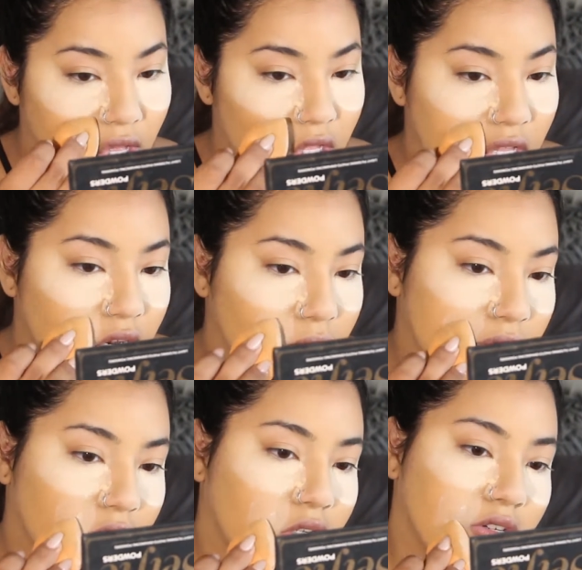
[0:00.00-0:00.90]
And then I'm
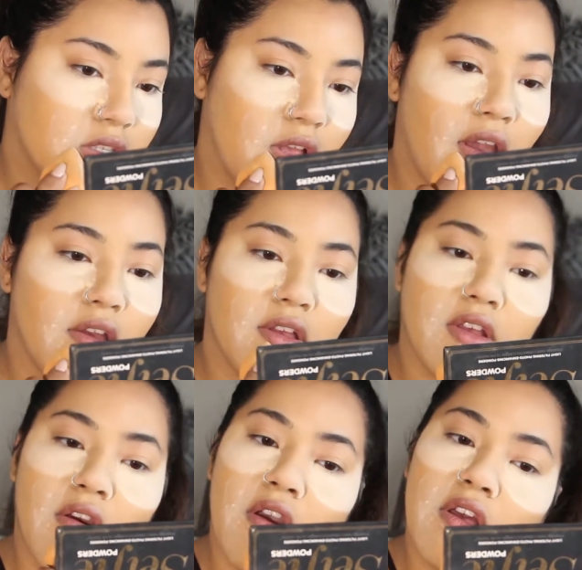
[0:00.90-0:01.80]
just gonna set
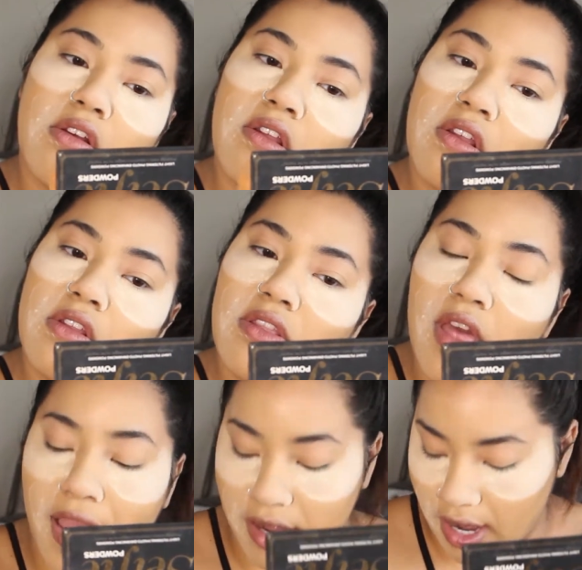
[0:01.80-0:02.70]

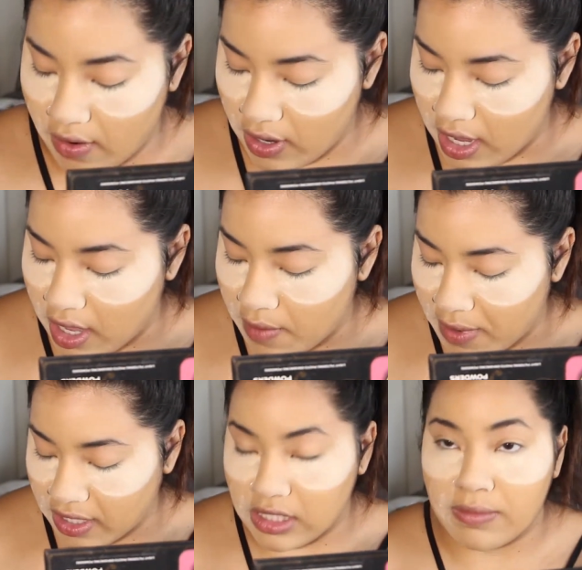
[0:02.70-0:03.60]
that area.
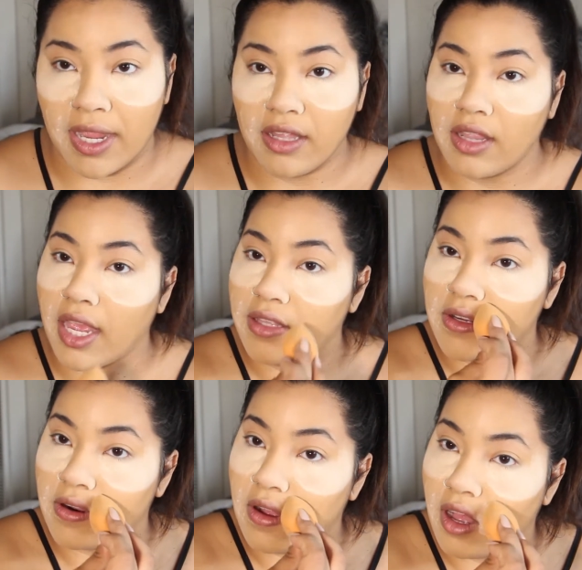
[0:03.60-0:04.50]
My smile lines
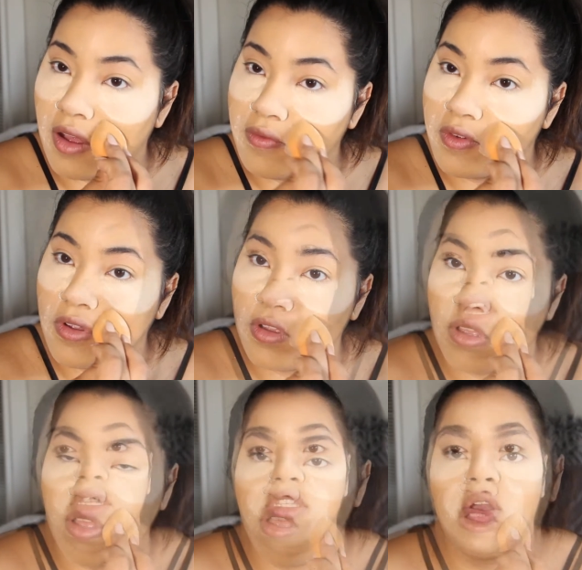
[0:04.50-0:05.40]
are
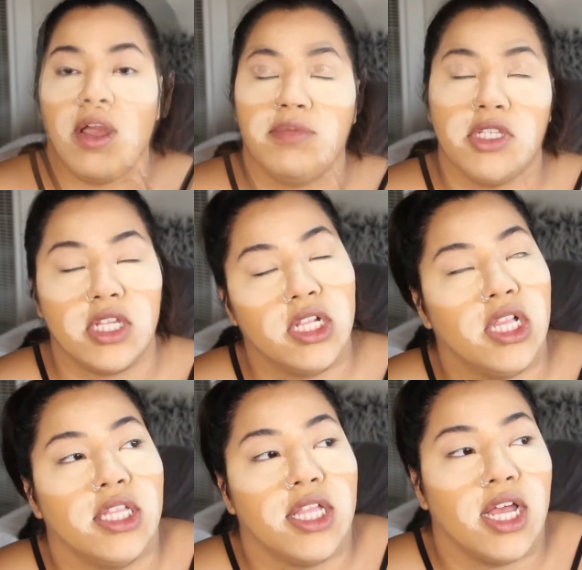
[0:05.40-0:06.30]
awful, so I'm just gonna
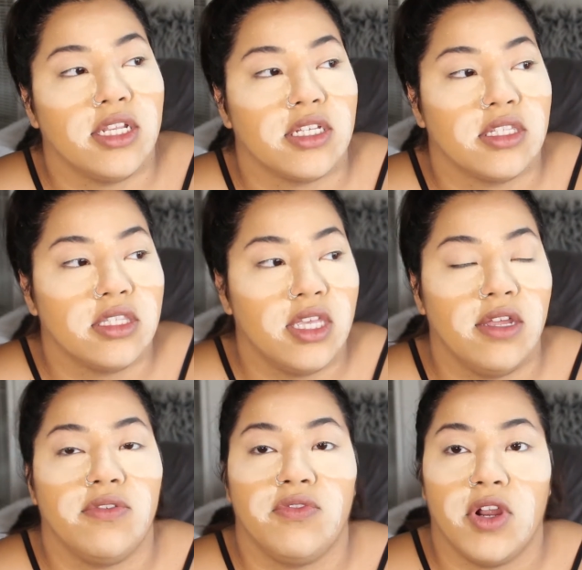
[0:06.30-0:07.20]
let that
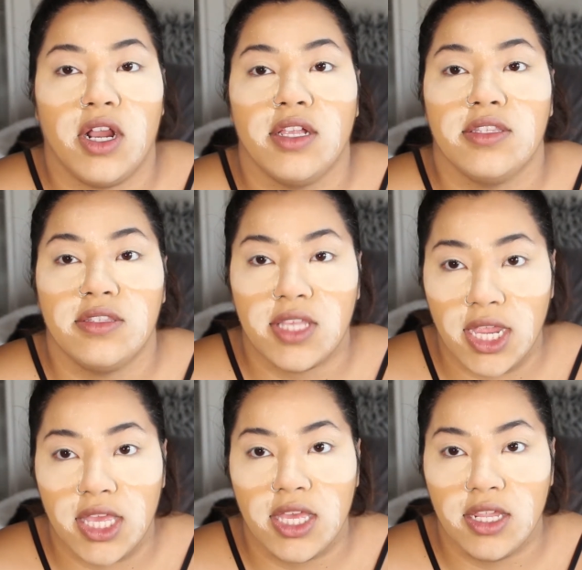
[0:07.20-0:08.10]
sit for a
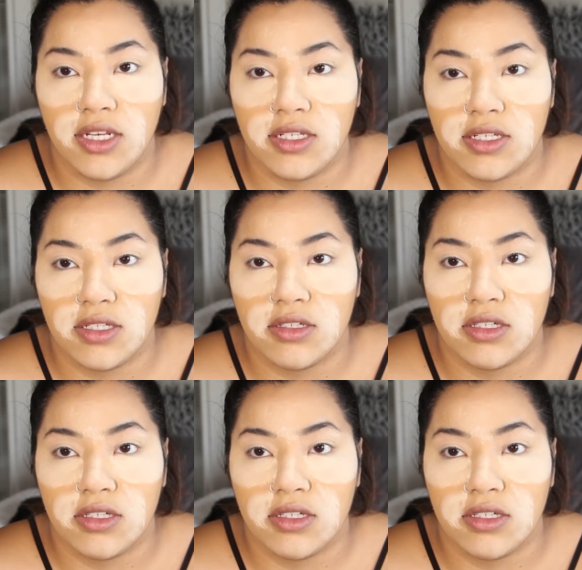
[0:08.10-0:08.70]
second.